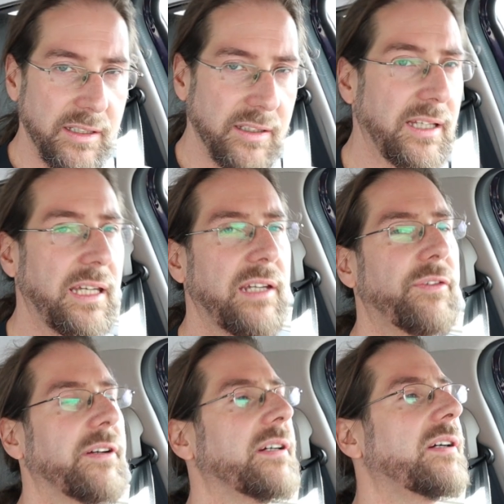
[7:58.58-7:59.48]
the key
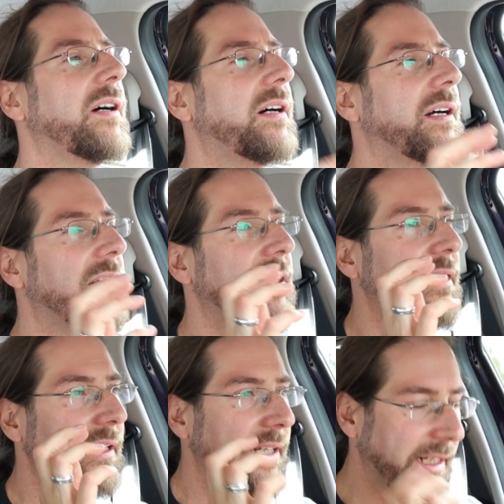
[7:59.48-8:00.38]
for the car
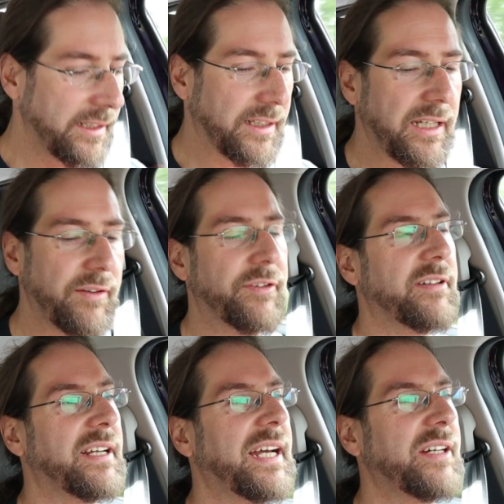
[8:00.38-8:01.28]
and the key for
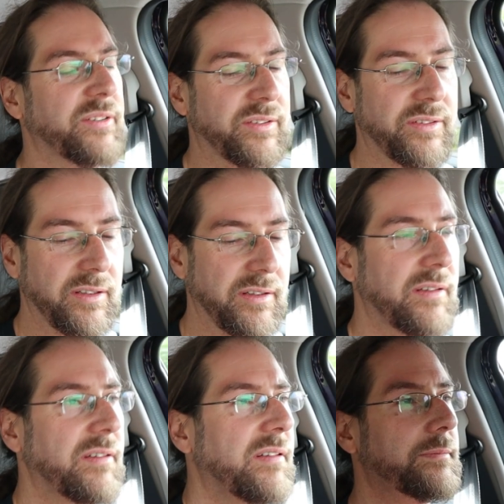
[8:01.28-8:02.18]
the house.
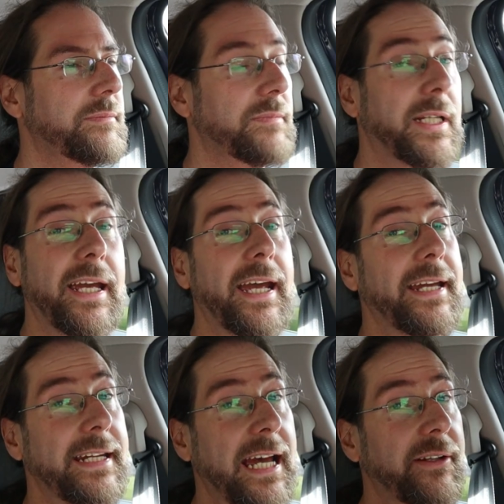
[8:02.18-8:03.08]

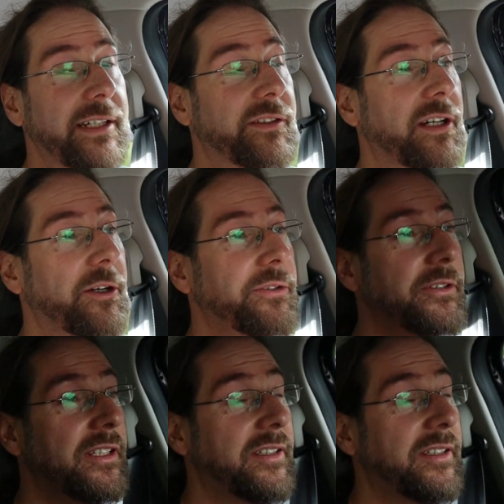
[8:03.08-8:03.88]
And now let's go to the